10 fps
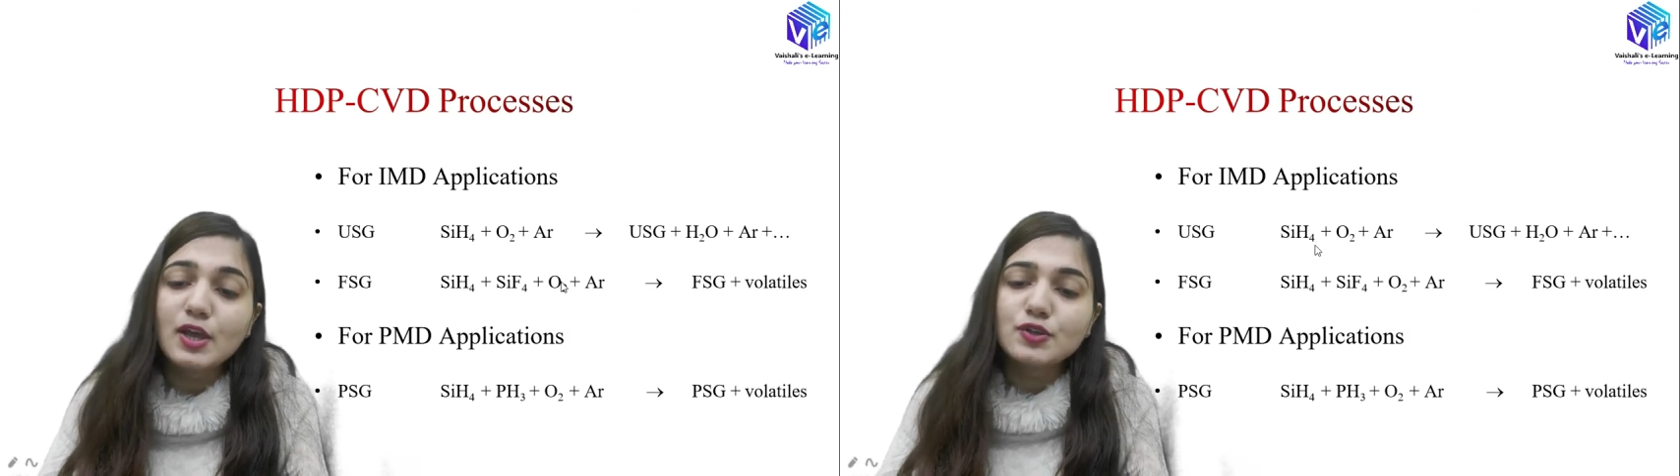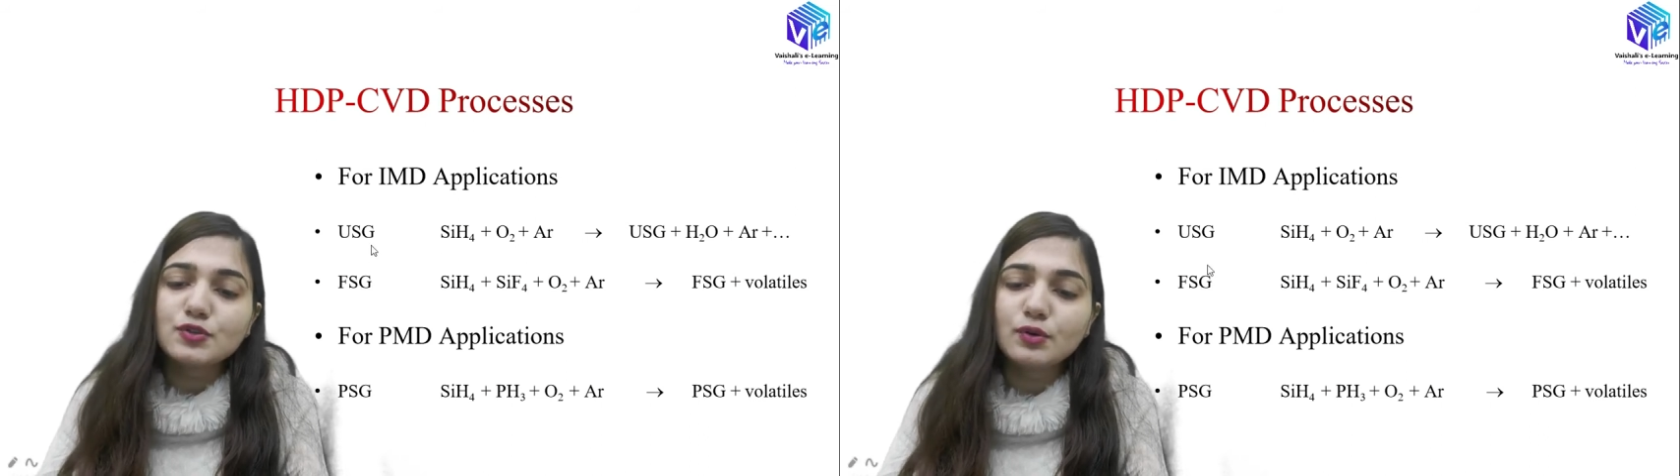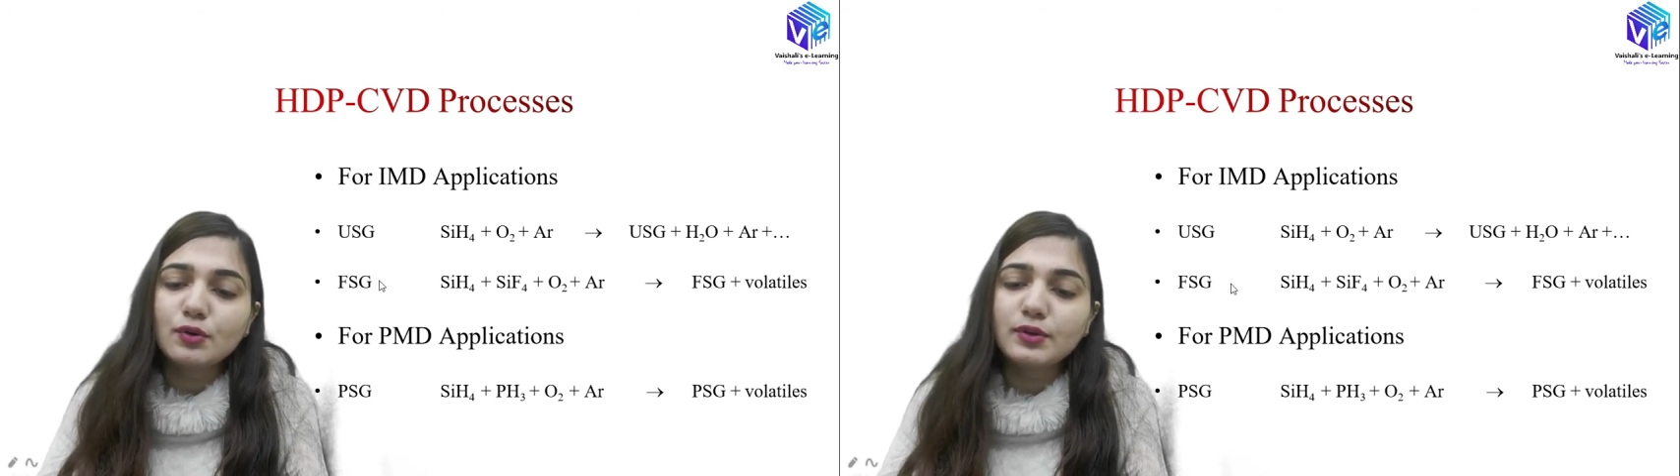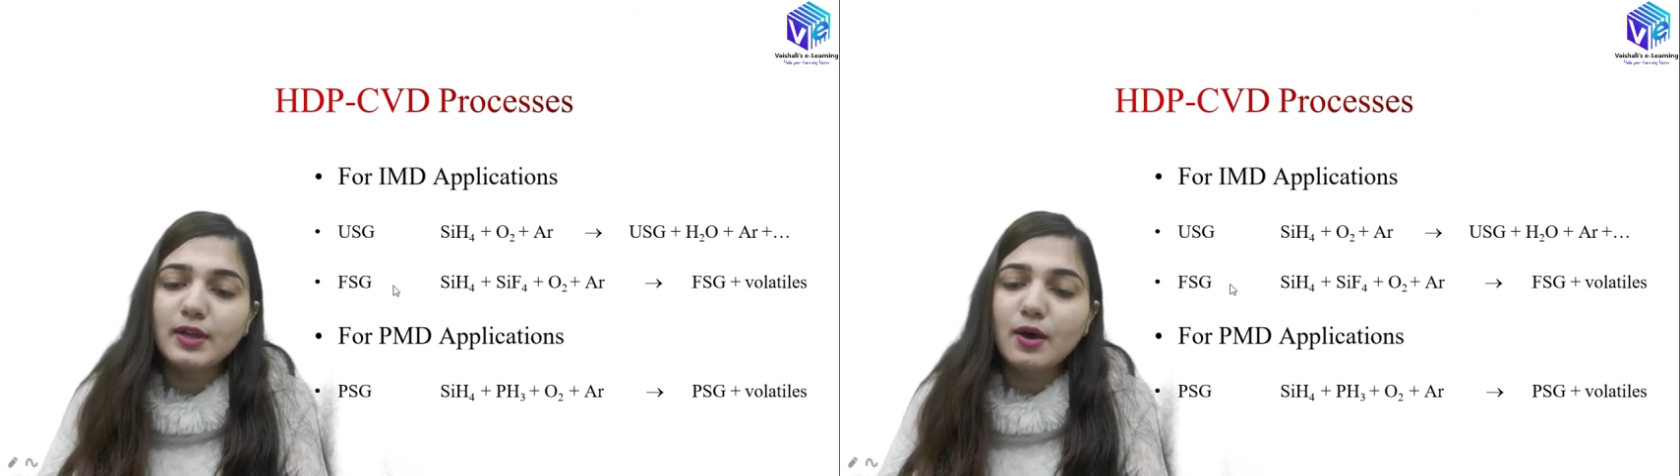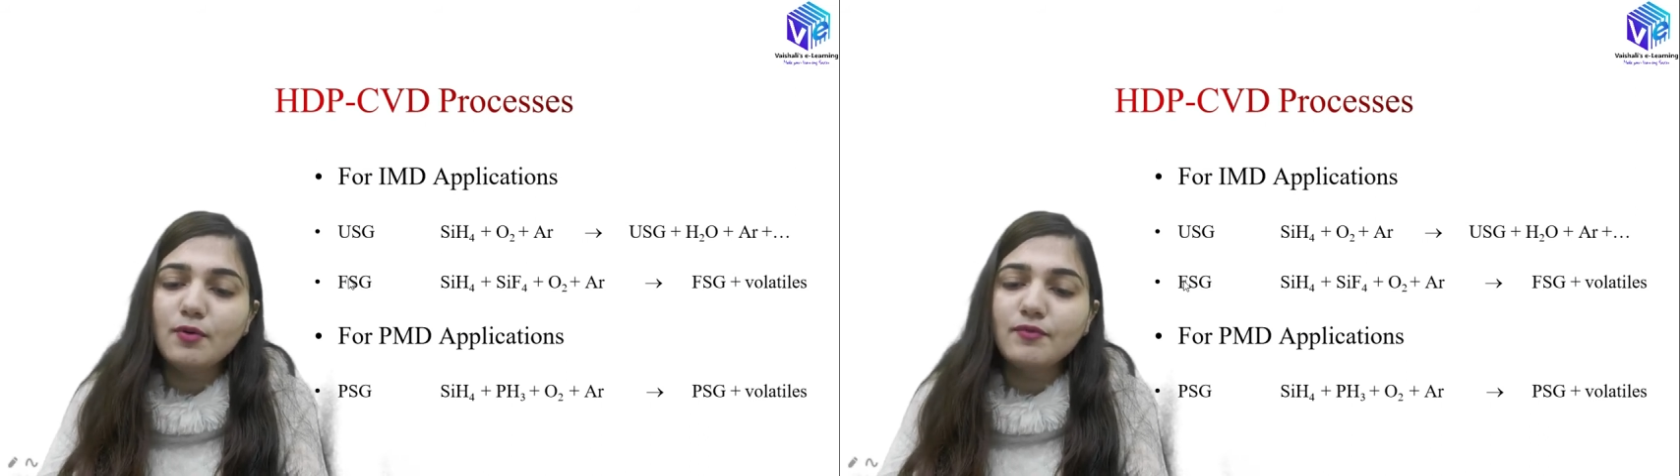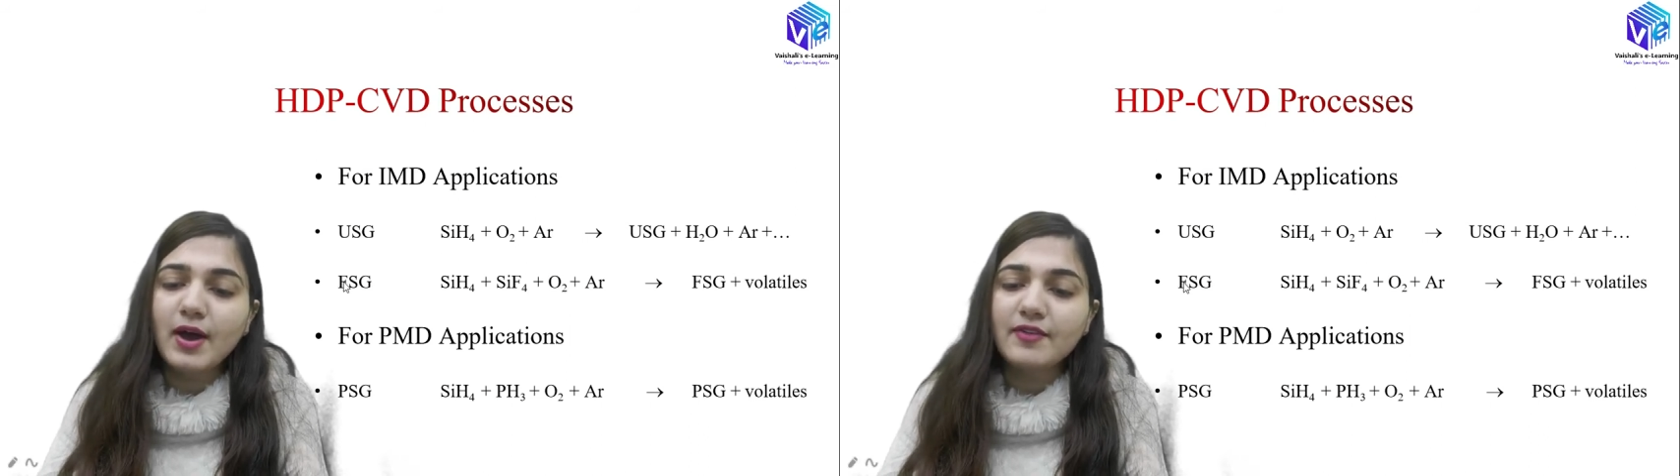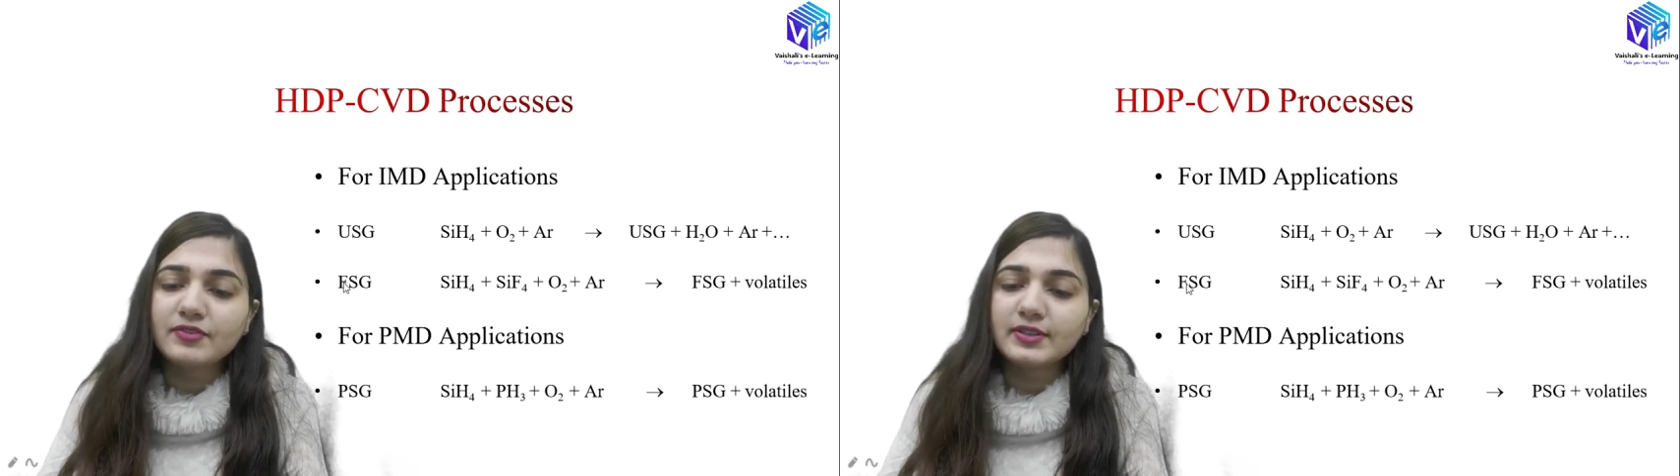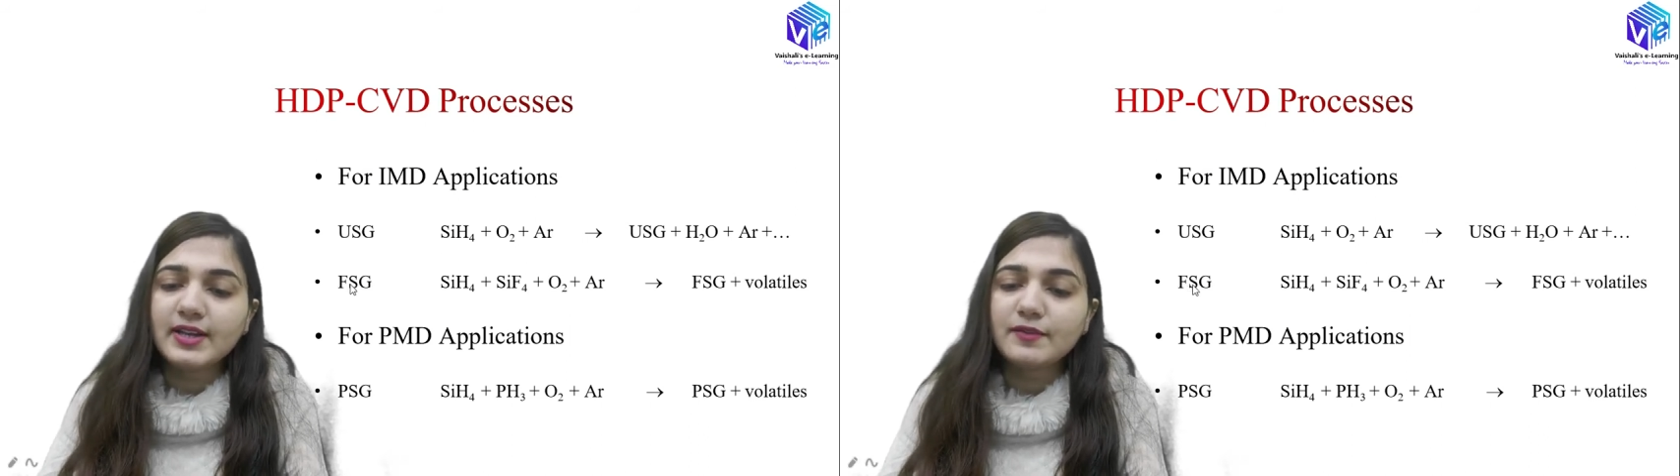So now
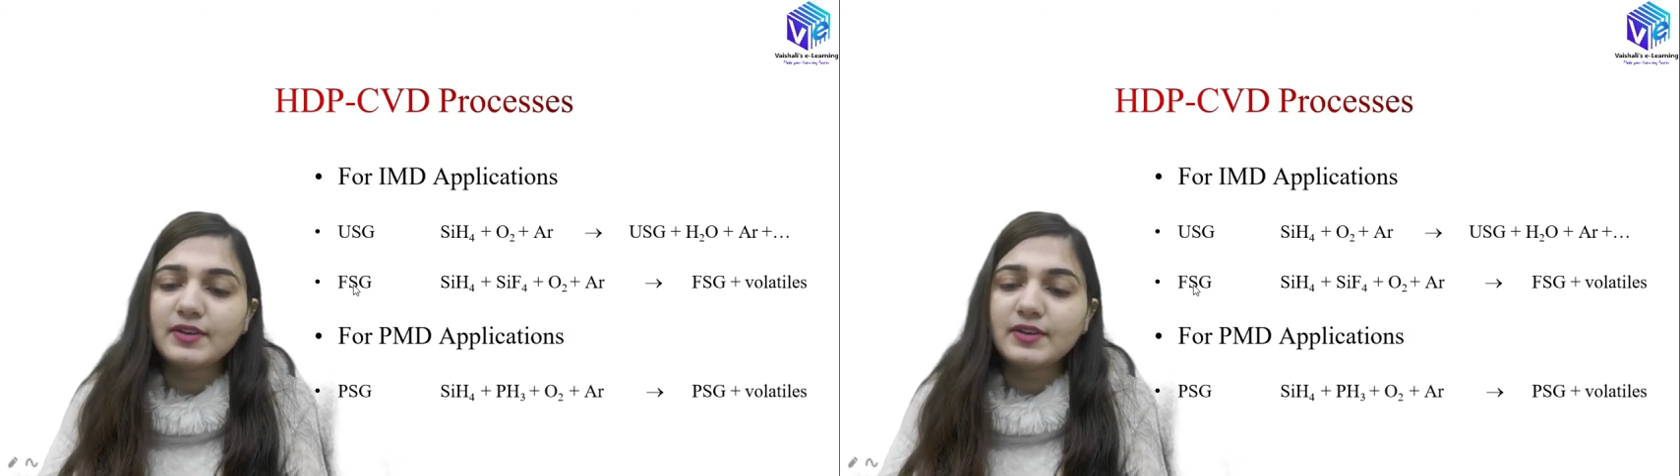after that,